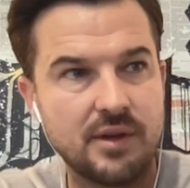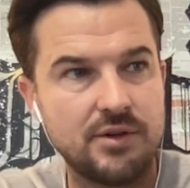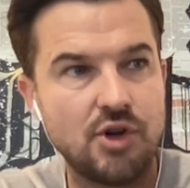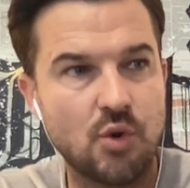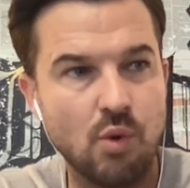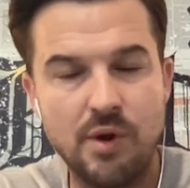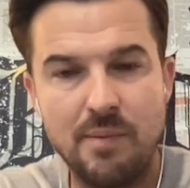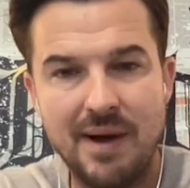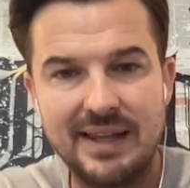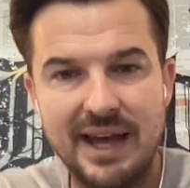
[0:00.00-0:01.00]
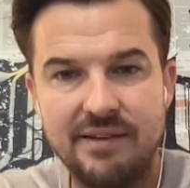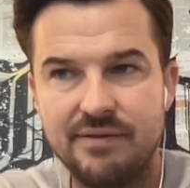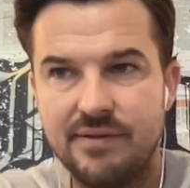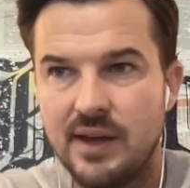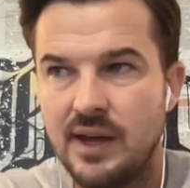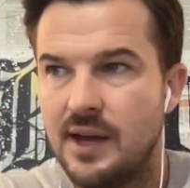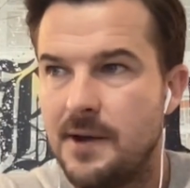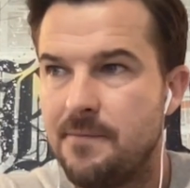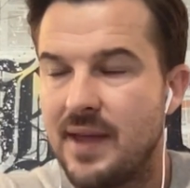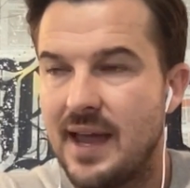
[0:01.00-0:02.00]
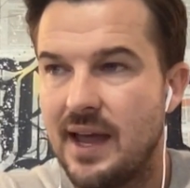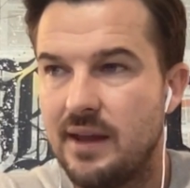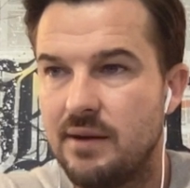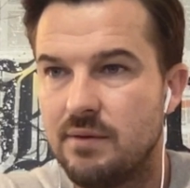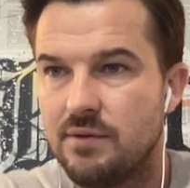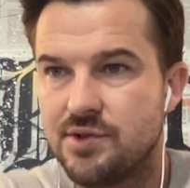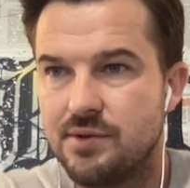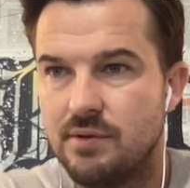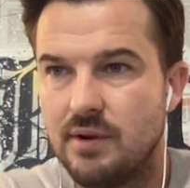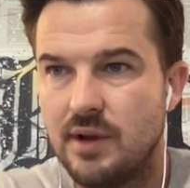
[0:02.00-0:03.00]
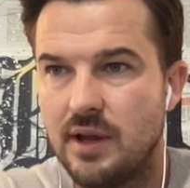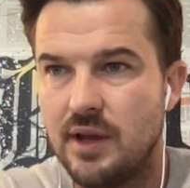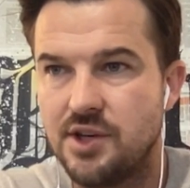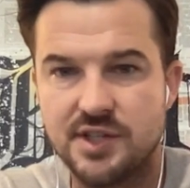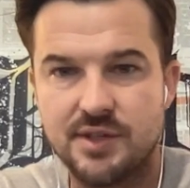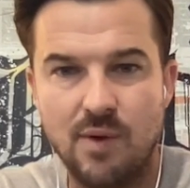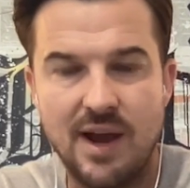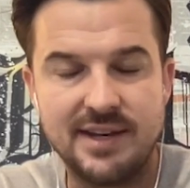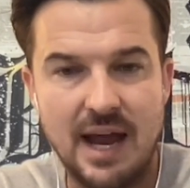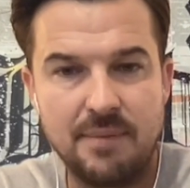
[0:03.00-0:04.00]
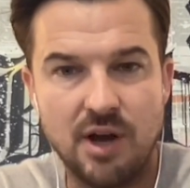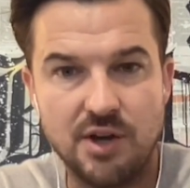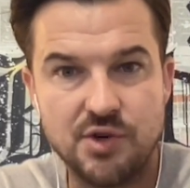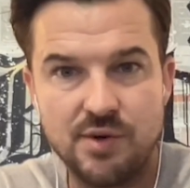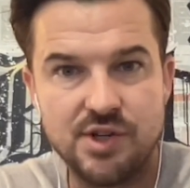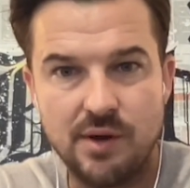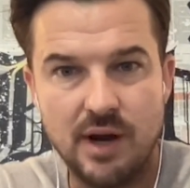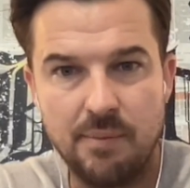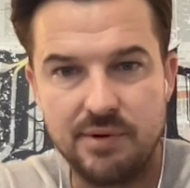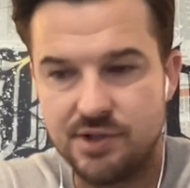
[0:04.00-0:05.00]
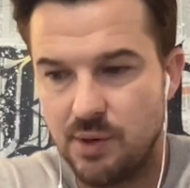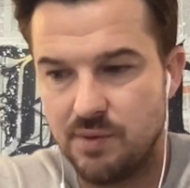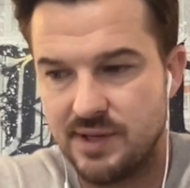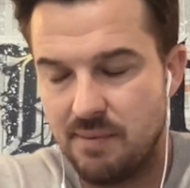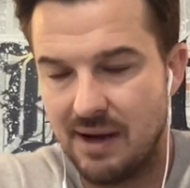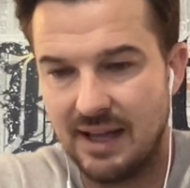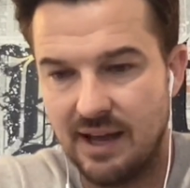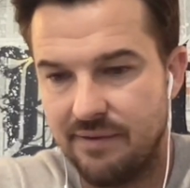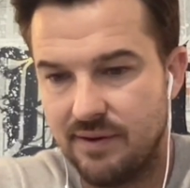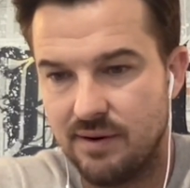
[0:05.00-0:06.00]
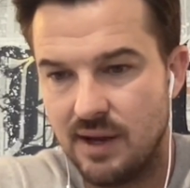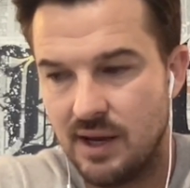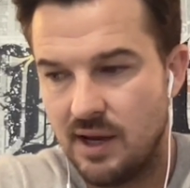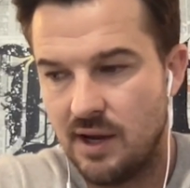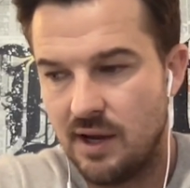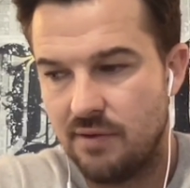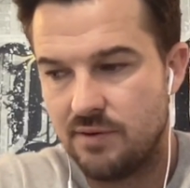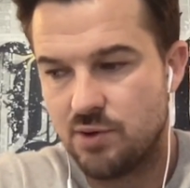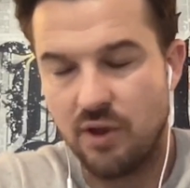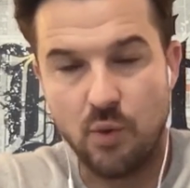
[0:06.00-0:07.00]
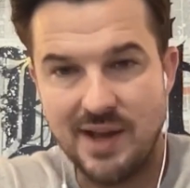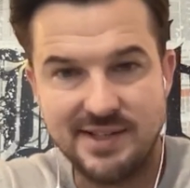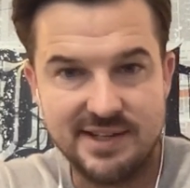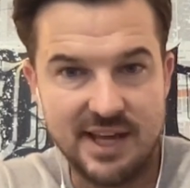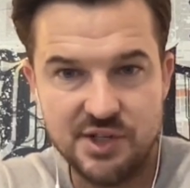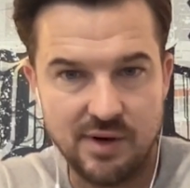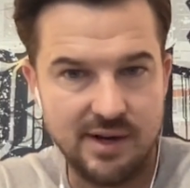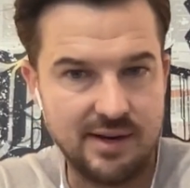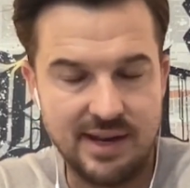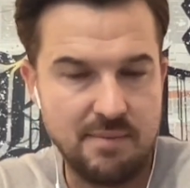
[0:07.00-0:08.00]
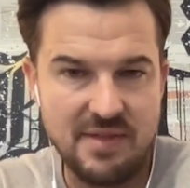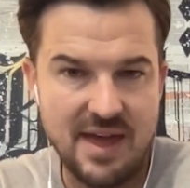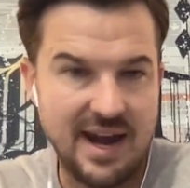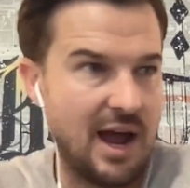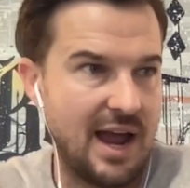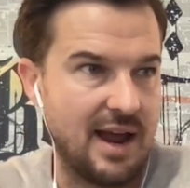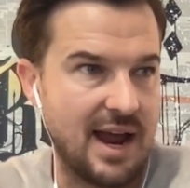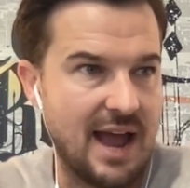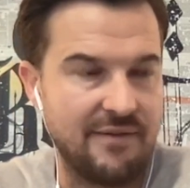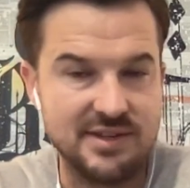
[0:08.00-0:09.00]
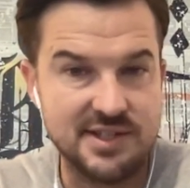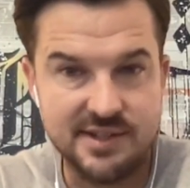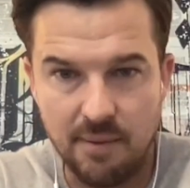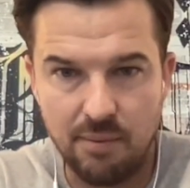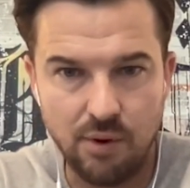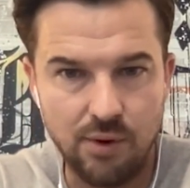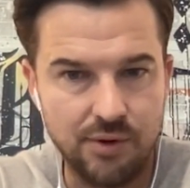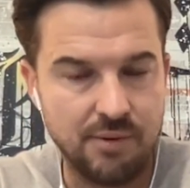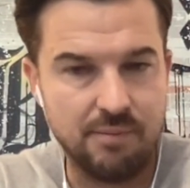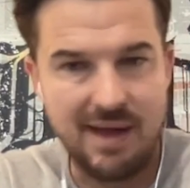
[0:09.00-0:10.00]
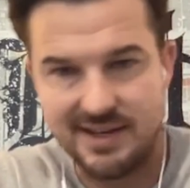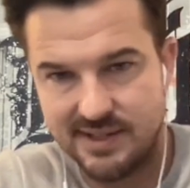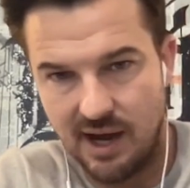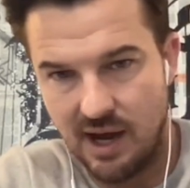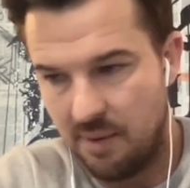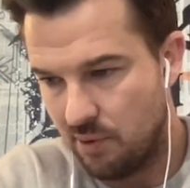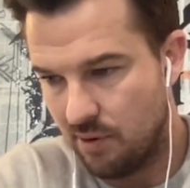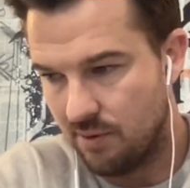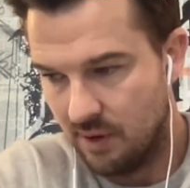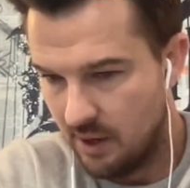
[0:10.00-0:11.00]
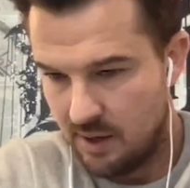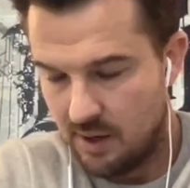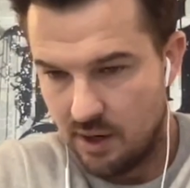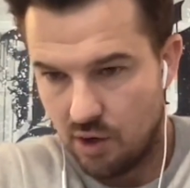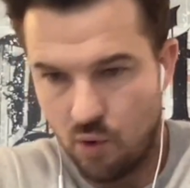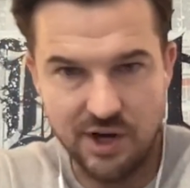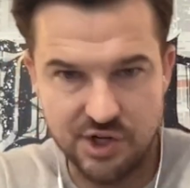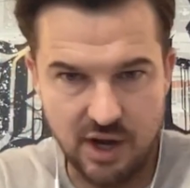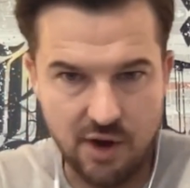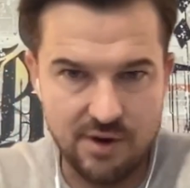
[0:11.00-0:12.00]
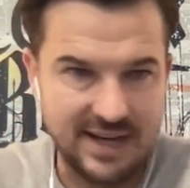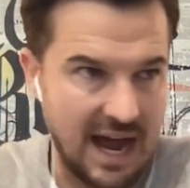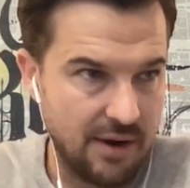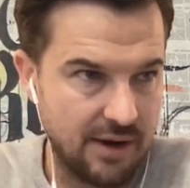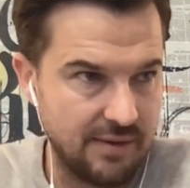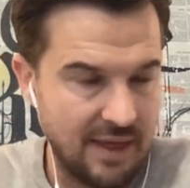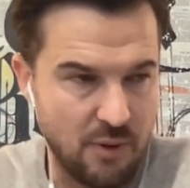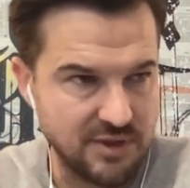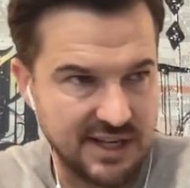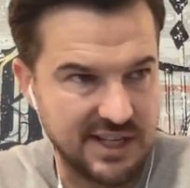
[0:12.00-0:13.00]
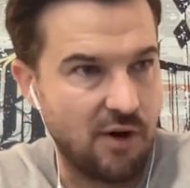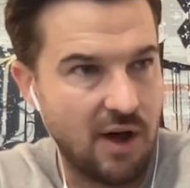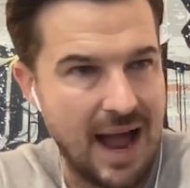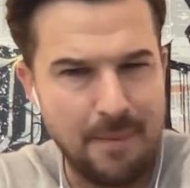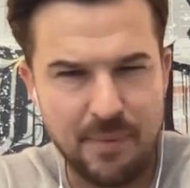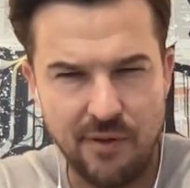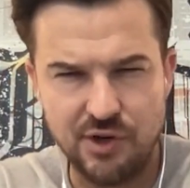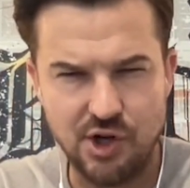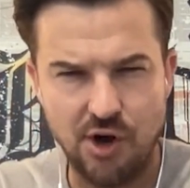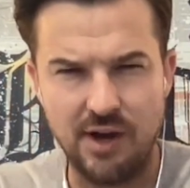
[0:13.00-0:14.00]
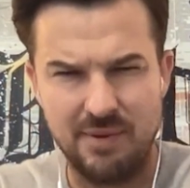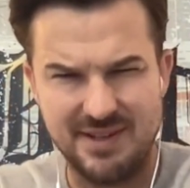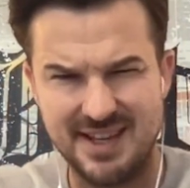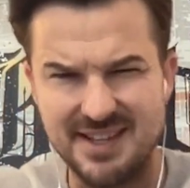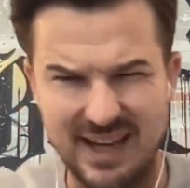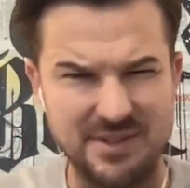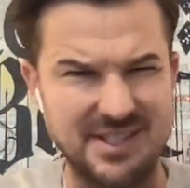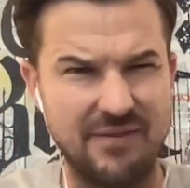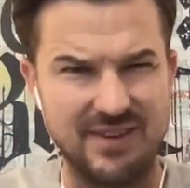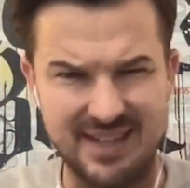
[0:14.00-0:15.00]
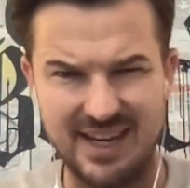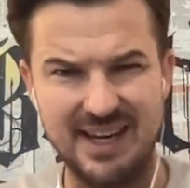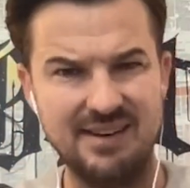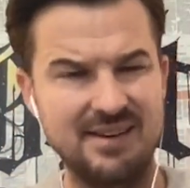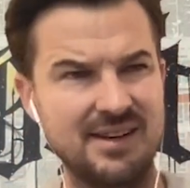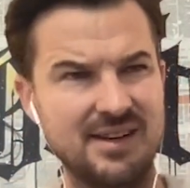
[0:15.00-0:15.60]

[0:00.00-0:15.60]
took root in my life. And and just the right time, DawnCheré showed up and she was in my life. And sort of the rest is history. It didn't mean that I, I haven't stumbled or messed up or questioned or doubted that those things have all happened on the journey. But since I was 17,